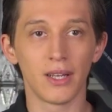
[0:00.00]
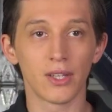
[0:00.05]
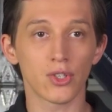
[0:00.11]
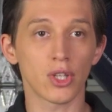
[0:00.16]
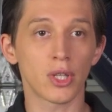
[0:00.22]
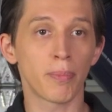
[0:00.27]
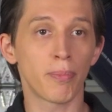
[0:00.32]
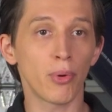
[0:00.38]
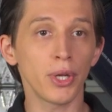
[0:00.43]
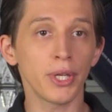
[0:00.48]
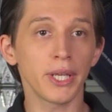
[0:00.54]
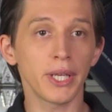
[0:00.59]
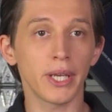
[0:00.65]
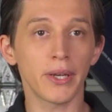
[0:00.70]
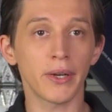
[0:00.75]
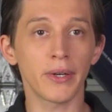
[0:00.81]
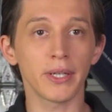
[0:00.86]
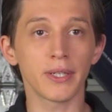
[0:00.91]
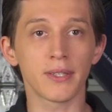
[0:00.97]
So the point
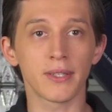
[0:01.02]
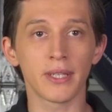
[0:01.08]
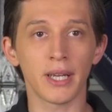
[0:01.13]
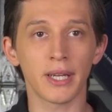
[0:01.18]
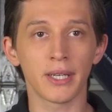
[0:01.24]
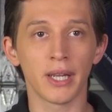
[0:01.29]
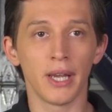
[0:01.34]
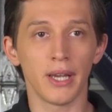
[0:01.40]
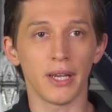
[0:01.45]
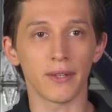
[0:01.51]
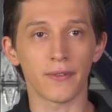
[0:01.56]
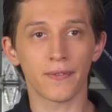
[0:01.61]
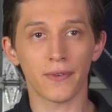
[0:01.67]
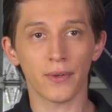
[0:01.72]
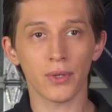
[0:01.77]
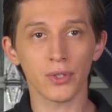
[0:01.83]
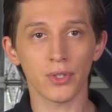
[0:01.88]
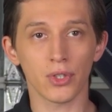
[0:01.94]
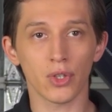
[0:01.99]
here is that at
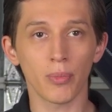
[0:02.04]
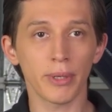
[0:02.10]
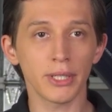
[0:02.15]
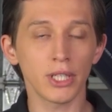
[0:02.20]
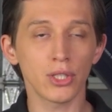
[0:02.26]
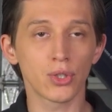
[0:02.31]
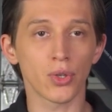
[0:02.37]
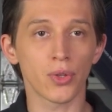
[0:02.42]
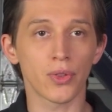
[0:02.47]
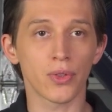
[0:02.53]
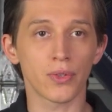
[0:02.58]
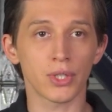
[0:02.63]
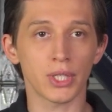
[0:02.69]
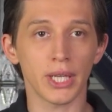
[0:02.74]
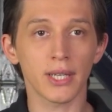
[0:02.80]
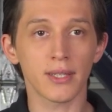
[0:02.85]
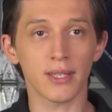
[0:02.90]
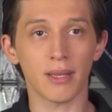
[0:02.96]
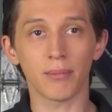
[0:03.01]
first you might need to
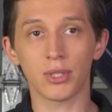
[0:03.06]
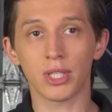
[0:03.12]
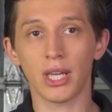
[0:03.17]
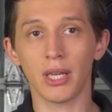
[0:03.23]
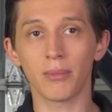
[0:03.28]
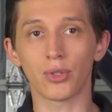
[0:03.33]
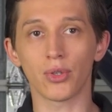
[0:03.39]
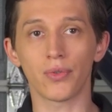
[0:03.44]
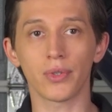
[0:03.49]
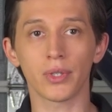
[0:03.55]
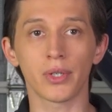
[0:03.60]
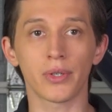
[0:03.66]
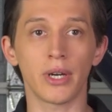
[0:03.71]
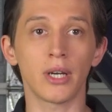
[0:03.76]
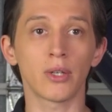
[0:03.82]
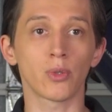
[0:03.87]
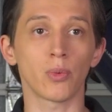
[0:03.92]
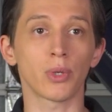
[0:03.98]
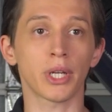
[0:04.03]
take some time to figure
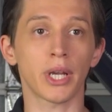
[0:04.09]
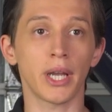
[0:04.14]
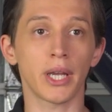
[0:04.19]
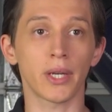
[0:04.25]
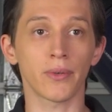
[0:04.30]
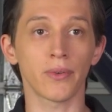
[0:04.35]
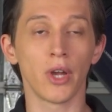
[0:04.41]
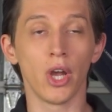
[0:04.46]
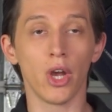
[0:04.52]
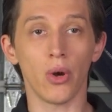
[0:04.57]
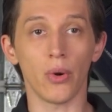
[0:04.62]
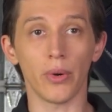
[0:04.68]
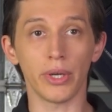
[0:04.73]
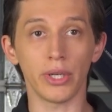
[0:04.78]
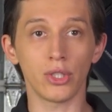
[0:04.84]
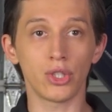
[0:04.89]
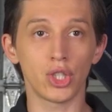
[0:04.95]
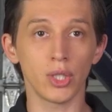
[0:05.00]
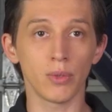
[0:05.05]
out what kind of
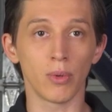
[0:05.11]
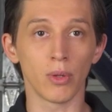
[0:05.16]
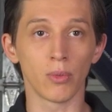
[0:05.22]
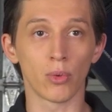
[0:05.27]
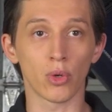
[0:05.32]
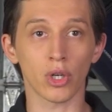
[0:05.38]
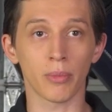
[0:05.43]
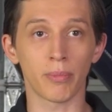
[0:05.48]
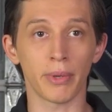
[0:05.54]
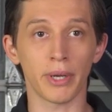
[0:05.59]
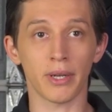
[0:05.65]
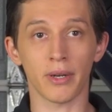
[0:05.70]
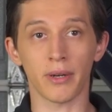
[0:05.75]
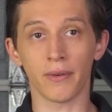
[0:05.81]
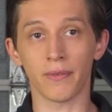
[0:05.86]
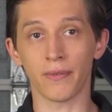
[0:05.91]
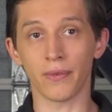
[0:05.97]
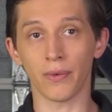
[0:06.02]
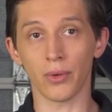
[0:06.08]
OAG will work
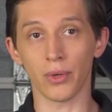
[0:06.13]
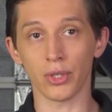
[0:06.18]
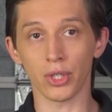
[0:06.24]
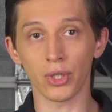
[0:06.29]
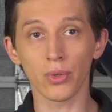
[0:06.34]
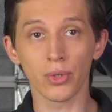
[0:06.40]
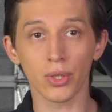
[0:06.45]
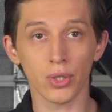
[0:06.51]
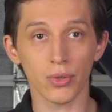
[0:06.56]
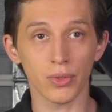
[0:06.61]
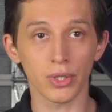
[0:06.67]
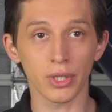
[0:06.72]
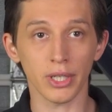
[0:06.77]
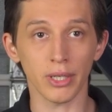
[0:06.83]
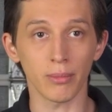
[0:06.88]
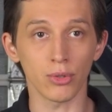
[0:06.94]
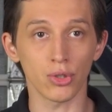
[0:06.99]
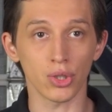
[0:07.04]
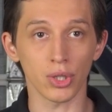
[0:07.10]
better for your current
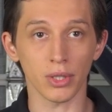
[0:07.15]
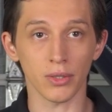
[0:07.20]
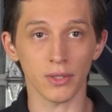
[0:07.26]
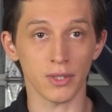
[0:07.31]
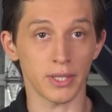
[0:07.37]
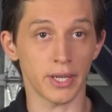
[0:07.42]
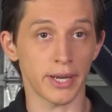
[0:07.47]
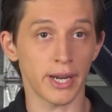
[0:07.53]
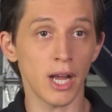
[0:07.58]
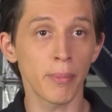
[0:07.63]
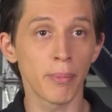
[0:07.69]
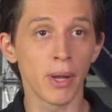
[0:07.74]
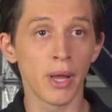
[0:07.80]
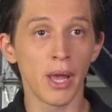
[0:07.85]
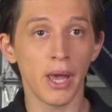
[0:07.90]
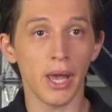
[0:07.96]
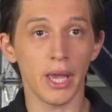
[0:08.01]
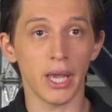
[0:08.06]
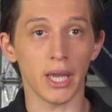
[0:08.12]
imaging setup.
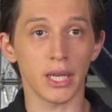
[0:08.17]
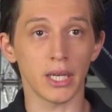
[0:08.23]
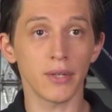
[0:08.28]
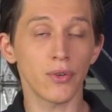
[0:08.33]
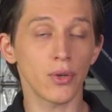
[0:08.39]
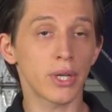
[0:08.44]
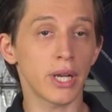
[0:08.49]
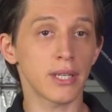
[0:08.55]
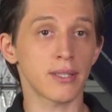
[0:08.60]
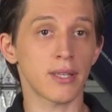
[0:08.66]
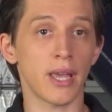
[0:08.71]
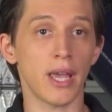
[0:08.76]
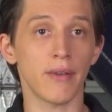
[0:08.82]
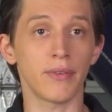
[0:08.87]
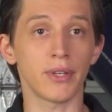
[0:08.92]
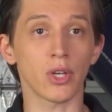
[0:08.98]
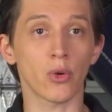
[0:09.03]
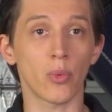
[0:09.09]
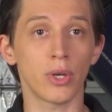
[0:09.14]
And if you guys
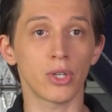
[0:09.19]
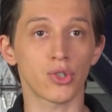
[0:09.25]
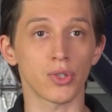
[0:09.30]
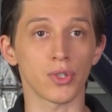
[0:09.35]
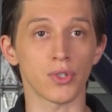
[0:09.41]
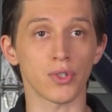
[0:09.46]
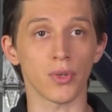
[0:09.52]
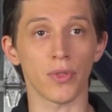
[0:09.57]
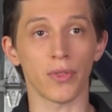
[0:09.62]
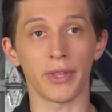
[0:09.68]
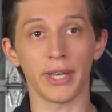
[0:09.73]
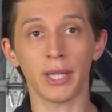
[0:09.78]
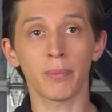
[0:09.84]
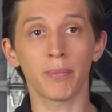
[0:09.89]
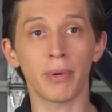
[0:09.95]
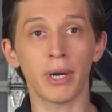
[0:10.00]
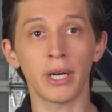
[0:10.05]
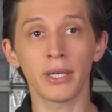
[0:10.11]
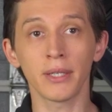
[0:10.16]
have any questions on
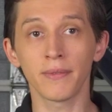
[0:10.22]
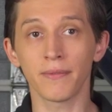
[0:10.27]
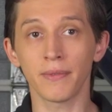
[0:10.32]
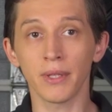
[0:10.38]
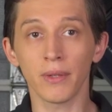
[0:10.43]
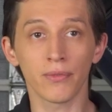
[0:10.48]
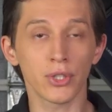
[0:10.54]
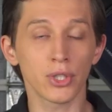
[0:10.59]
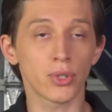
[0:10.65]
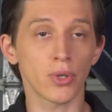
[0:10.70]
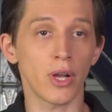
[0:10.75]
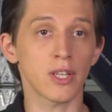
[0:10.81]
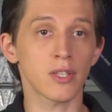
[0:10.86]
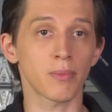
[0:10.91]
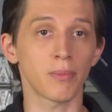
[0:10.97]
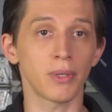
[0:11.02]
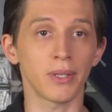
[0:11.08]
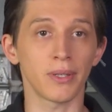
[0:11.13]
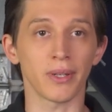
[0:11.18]
that part, feel free to
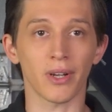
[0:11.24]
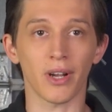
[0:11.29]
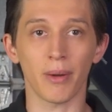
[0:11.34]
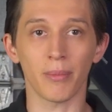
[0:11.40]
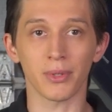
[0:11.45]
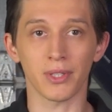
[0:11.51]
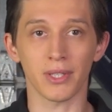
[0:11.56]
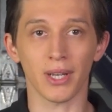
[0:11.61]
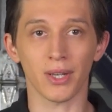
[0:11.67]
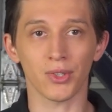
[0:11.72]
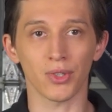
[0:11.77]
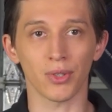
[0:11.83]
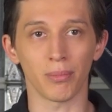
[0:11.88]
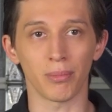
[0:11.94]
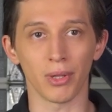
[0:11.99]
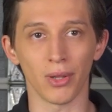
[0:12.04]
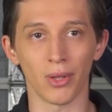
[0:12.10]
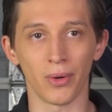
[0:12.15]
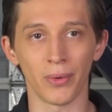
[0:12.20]
ask me in the comment section
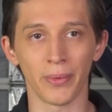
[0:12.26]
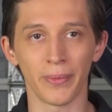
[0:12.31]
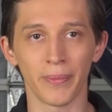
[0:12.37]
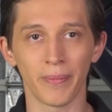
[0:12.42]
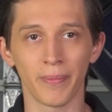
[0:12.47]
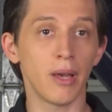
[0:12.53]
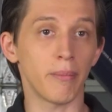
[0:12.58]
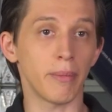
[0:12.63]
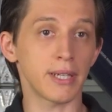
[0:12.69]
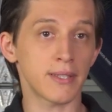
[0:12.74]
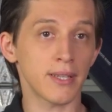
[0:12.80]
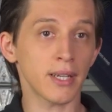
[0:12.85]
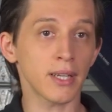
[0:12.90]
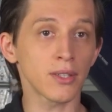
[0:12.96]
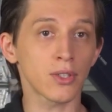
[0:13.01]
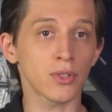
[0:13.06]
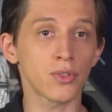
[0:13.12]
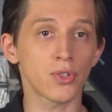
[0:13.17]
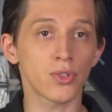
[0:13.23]
below. My
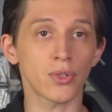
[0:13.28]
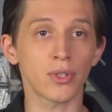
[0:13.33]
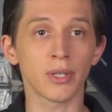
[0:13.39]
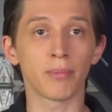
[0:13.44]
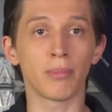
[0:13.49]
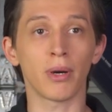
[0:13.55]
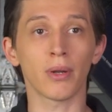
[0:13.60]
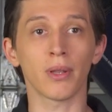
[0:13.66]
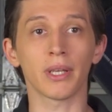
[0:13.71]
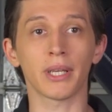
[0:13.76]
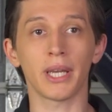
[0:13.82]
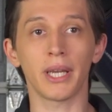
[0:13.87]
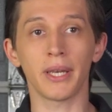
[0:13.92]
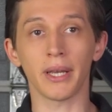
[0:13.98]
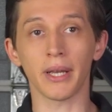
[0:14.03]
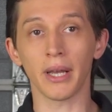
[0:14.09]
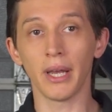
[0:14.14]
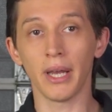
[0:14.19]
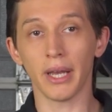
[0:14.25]
second concern about
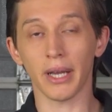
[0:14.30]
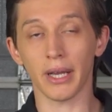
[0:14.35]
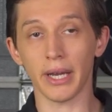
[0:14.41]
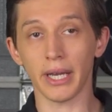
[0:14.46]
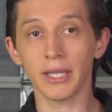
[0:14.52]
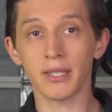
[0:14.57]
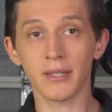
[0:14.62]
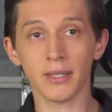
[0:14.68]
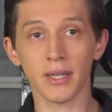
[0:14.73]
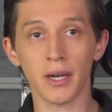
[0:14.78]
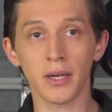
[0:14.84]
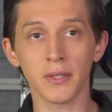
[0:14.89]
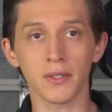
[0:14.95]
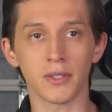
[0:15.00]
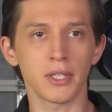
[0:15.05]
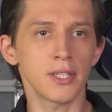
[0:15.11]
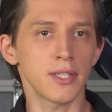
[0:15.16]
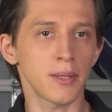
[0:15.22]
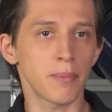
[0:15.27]
locating guide stars
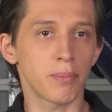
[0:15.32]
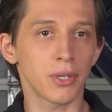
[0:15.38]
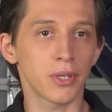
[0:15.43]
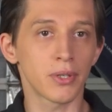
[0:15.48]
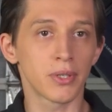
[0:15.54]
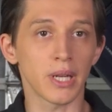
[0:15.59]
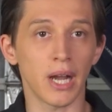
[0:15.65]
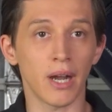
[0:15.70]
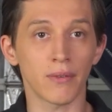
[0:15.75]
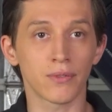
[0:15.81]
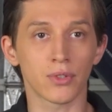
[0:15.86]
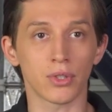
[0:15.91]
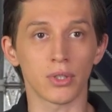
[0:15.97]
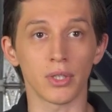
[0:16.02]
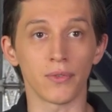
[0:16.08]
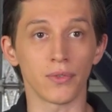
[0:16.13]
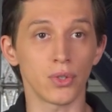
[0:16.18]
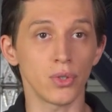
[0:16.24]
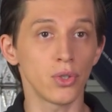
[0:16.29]
disappeared after
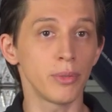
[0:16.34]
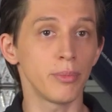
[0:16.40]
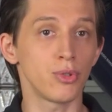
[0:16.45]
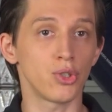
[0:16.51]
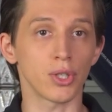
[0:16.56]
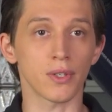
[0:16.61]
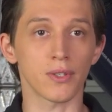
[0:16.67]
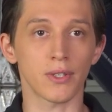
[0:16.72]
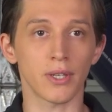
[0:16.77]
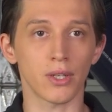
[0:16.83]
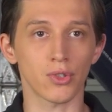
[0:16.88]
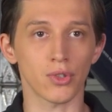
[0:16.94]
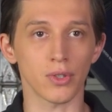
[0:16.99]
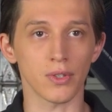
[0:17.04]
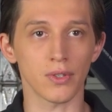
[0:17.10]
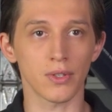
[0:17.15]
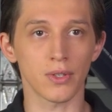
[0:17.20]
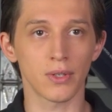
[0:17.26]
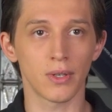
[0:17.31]
a few imaging
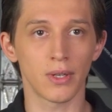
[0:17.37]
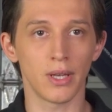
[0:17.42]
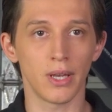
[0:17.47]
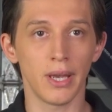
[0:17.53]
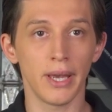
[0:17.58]
sessions.